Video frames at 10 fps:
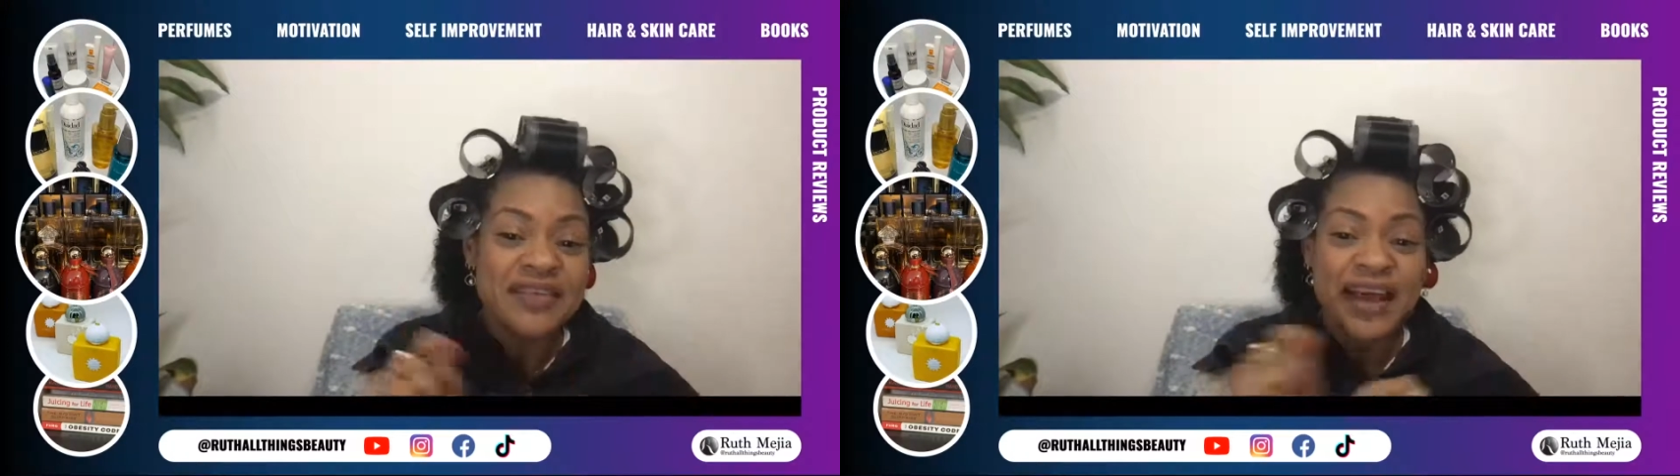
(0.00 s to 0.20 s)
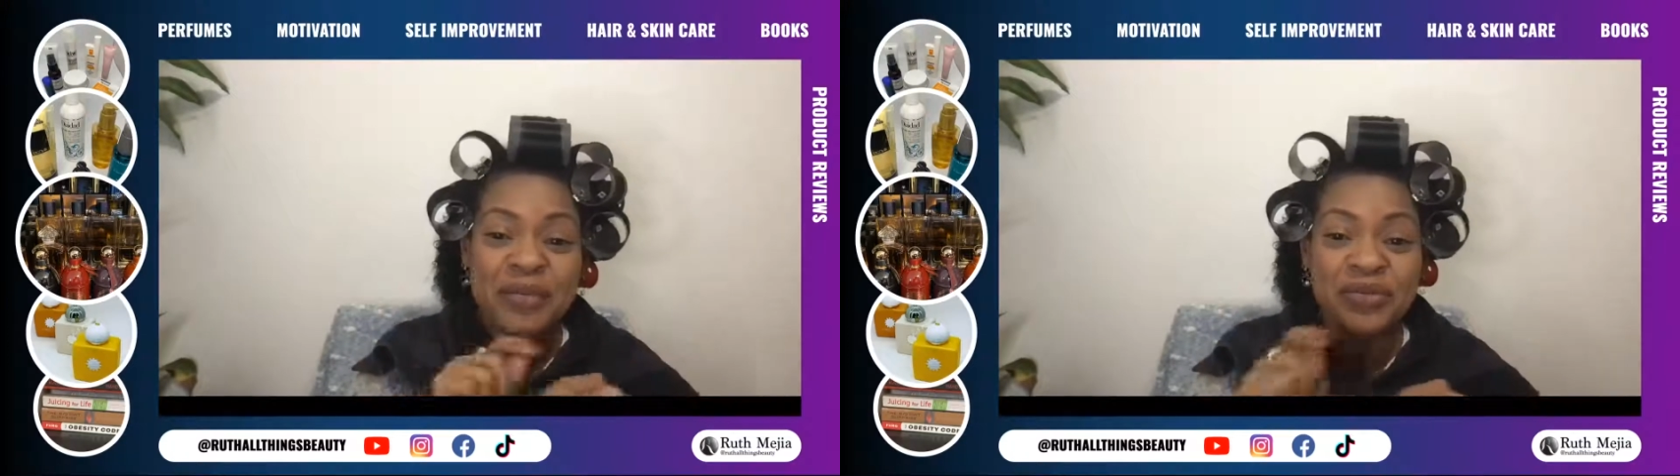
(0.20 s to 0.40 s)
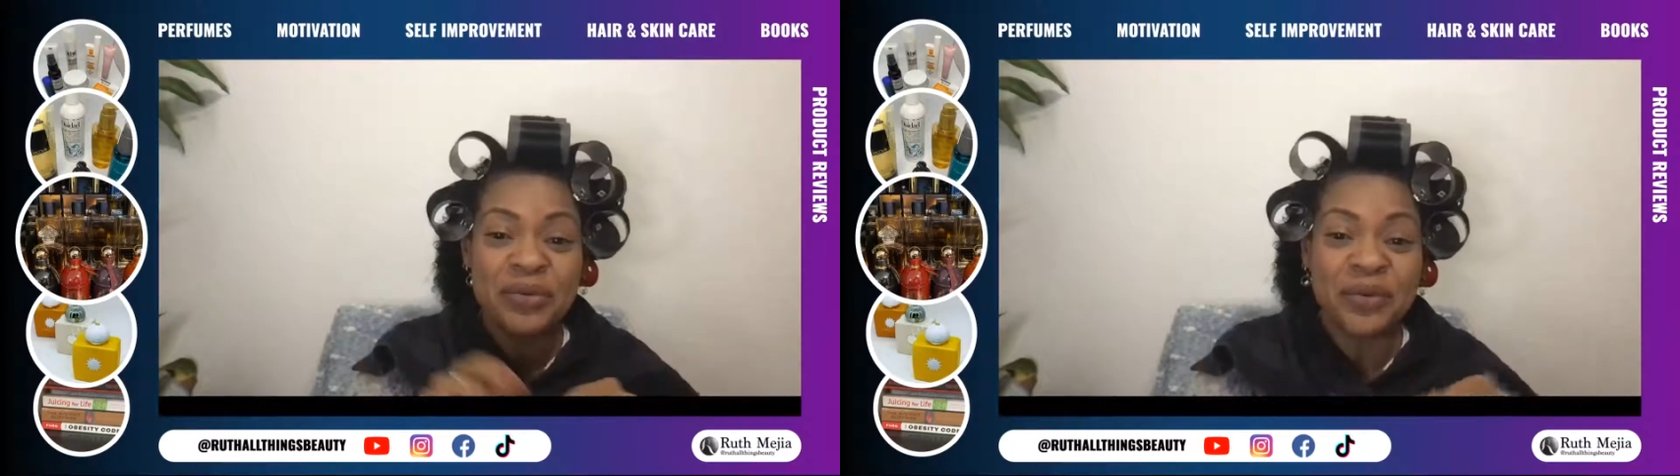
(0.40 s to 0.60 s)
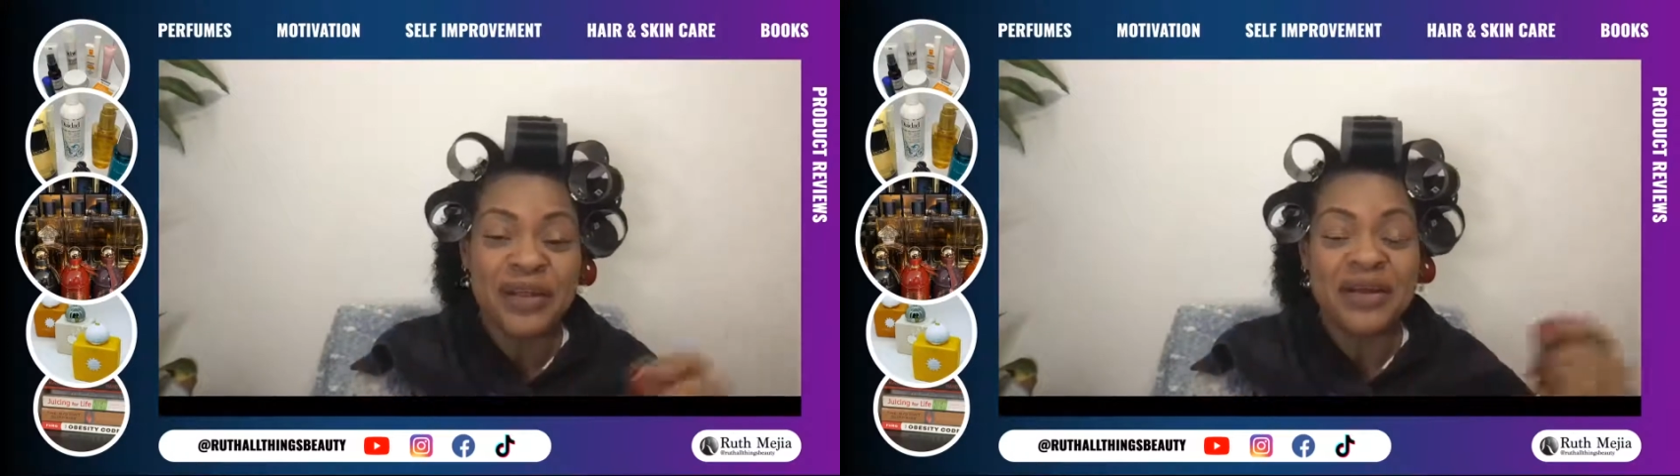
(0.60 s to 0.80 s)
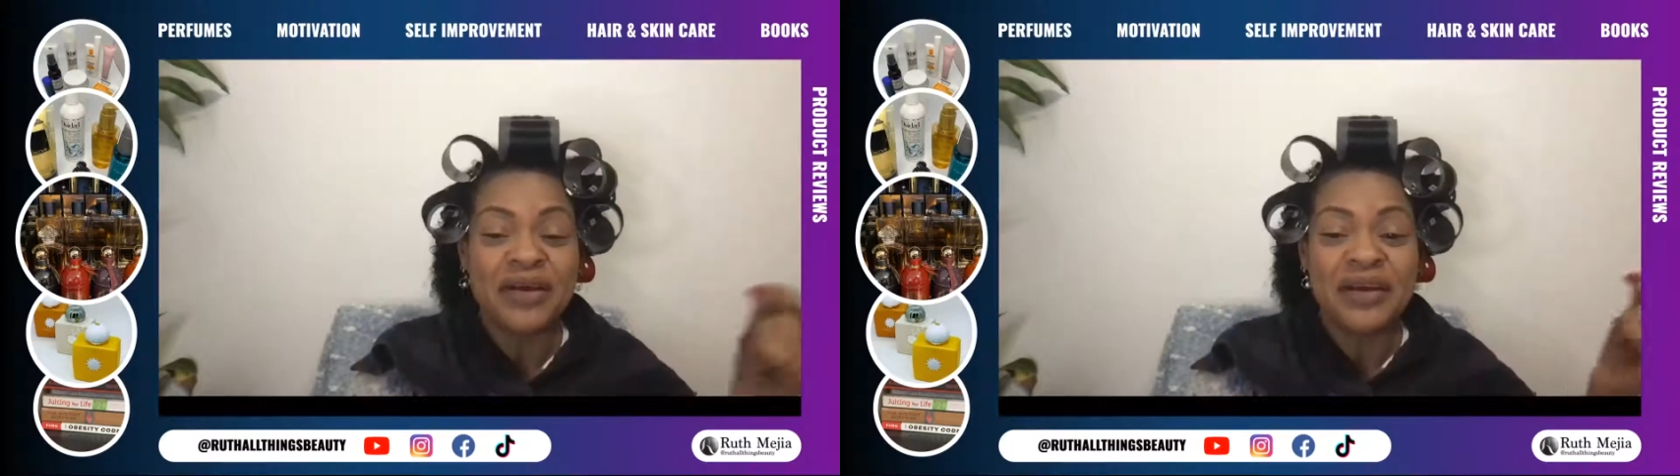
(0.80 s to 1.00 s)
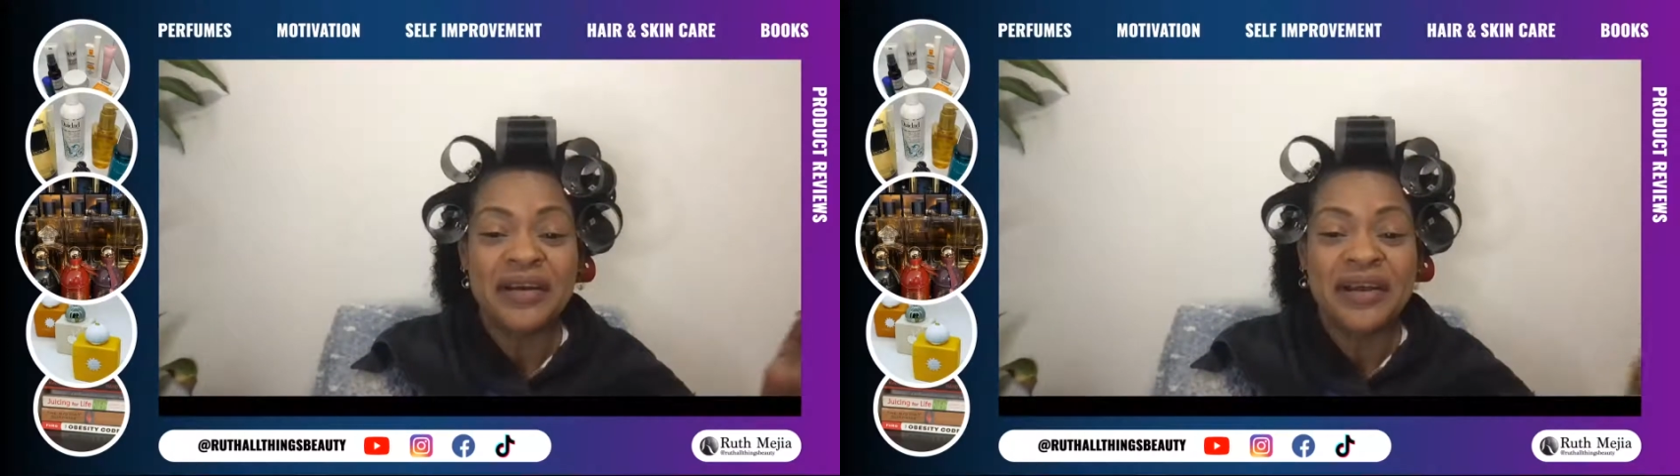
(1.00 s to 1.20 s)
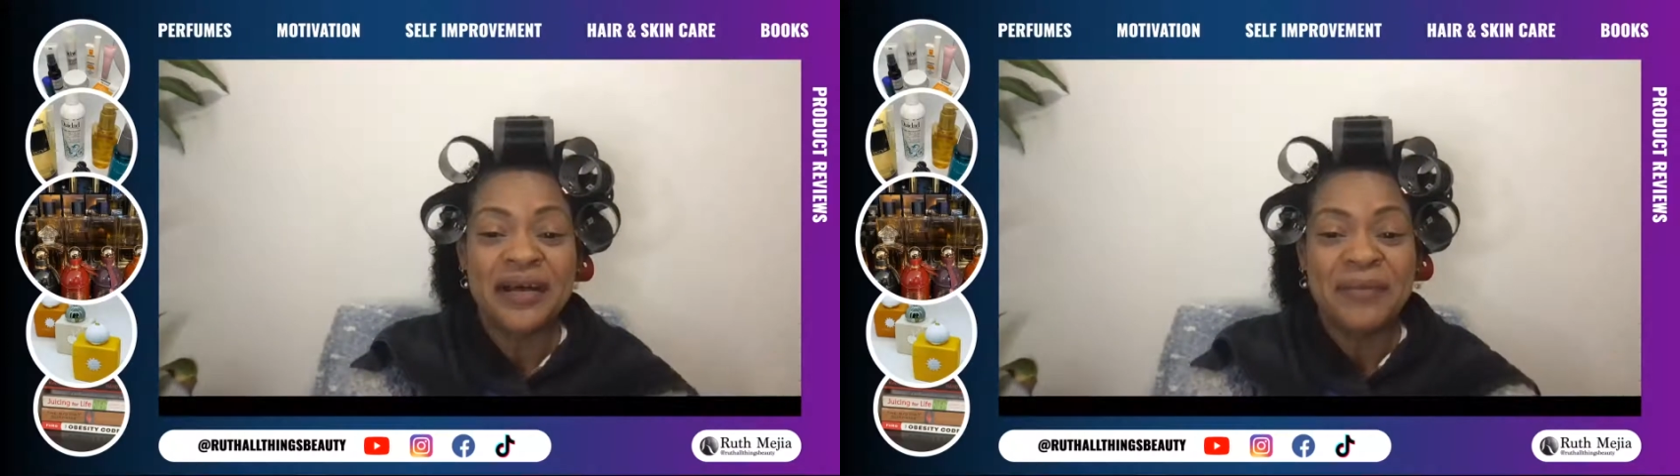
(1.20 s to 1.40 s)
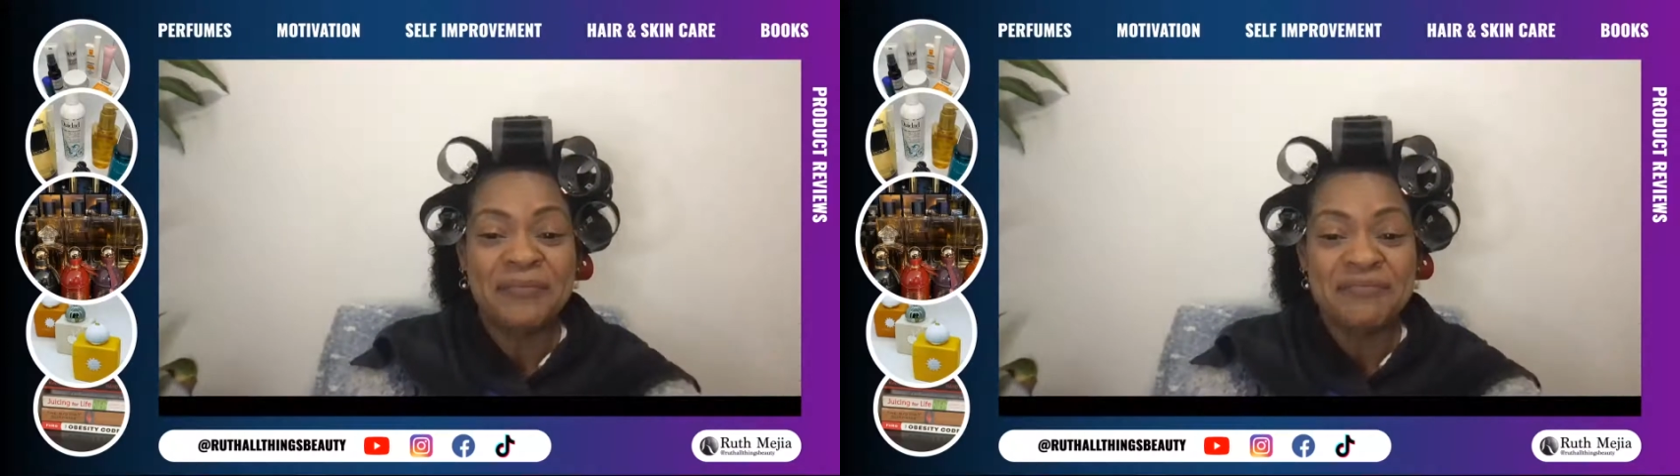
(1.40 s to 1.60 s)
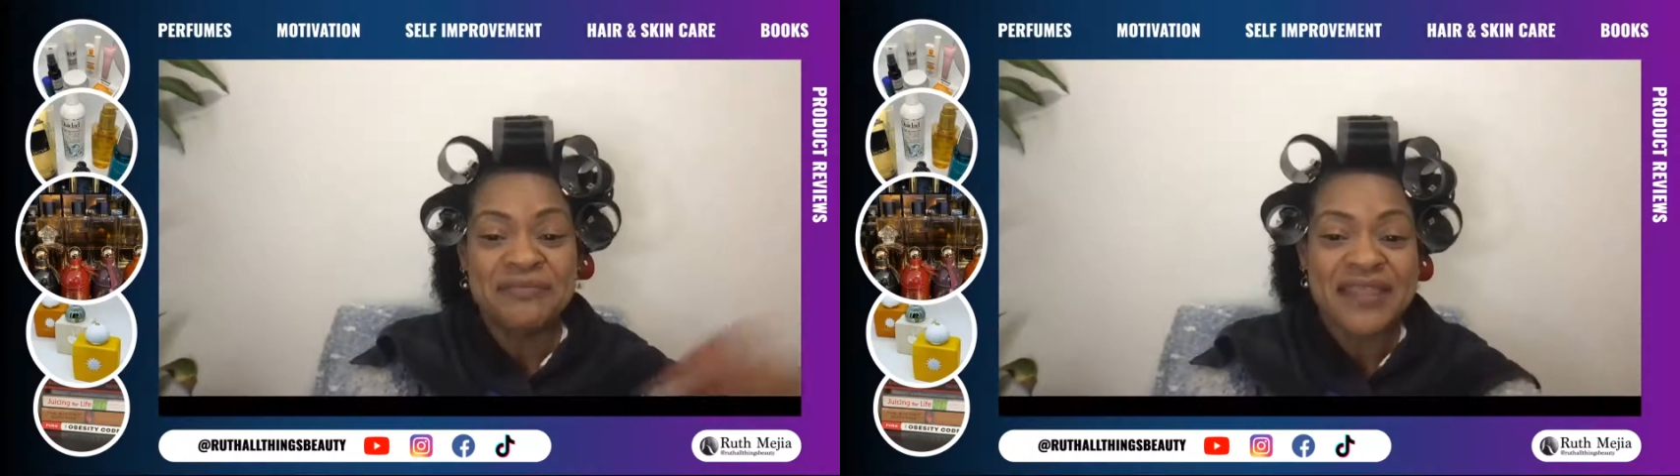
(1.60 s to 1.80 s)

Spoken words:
time doing it on